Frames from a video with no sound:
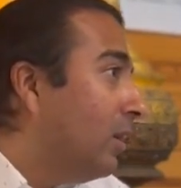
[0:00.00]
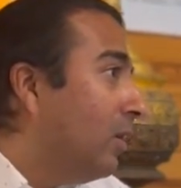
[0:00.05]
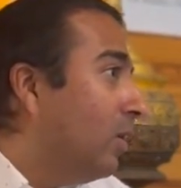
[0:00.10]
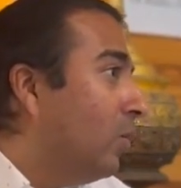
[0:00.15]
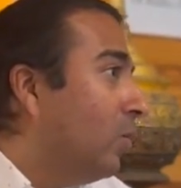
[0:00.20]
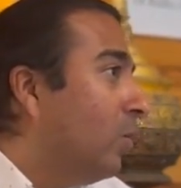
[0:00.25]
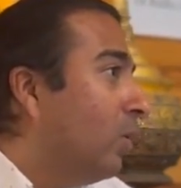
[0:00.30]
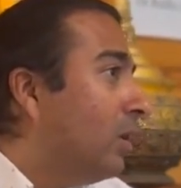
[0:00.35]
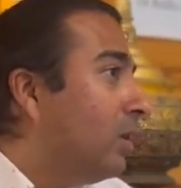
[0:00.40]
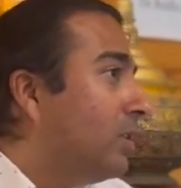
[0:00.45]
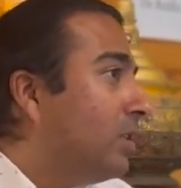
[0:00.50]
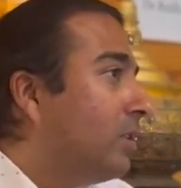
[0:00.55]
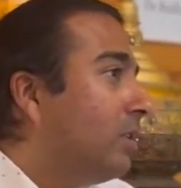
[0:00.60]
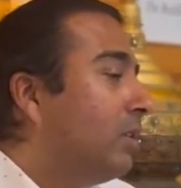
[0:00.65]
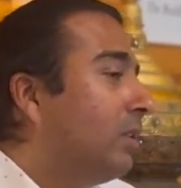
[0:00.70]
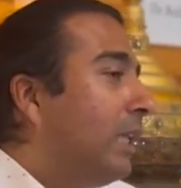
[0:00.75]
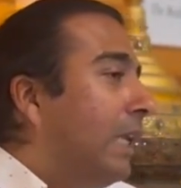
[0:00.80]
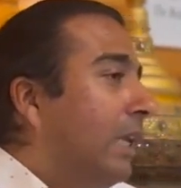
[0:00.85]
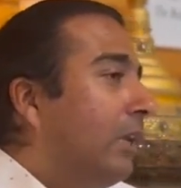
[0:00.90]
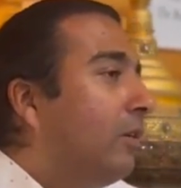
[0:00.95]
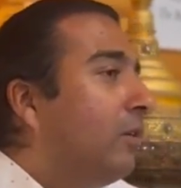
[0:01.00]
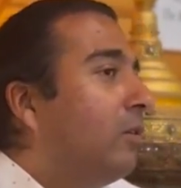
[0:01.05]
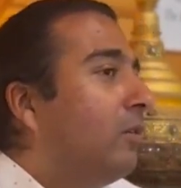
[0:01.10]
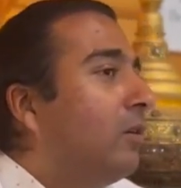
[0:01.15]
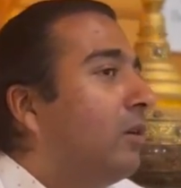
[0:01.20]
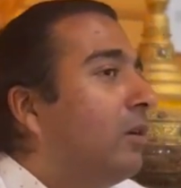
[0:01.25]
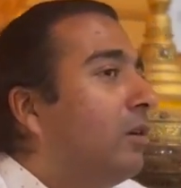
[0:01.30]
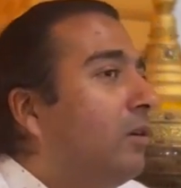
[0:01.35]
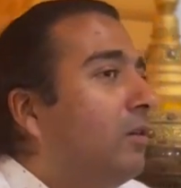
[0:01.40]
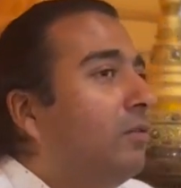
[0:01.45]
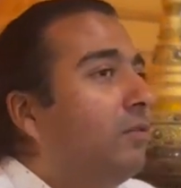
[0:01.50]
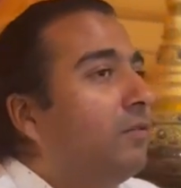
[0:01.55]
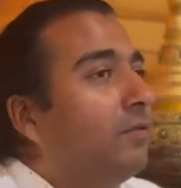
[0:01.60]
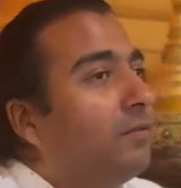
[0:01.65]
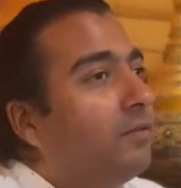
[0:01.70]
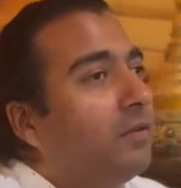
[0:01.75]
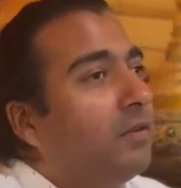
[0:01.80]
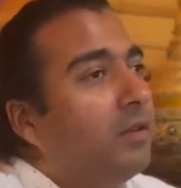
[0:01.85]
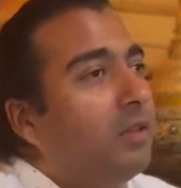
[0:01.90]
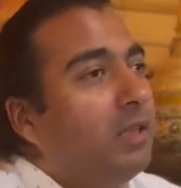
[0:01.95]
was the leader
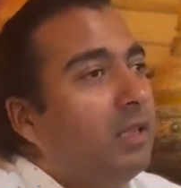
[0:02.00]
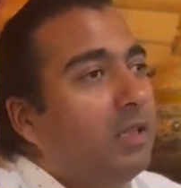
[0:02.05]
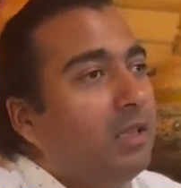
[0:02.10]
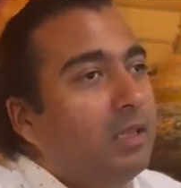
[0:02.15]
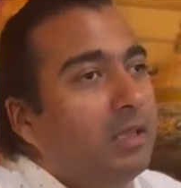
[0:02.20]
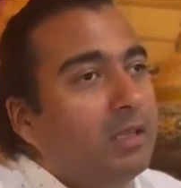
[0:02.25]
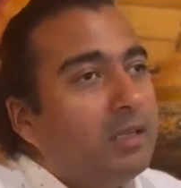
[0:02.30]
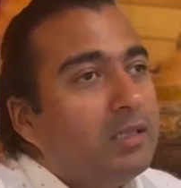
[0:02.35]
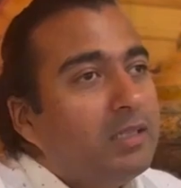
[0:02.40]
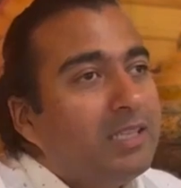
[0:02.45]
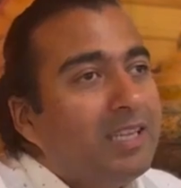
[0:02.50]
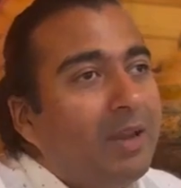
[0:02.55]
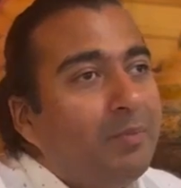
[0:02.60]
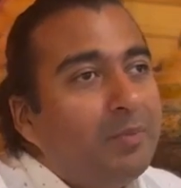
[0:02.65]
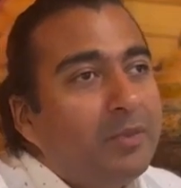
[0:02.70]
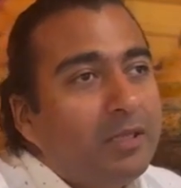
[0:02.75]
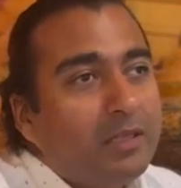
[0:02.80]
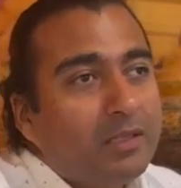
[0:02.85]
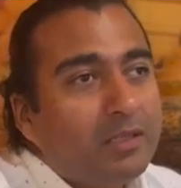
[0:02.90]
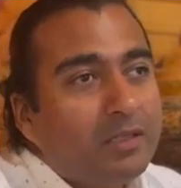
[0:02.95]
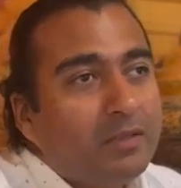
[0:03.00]
of the skeptics,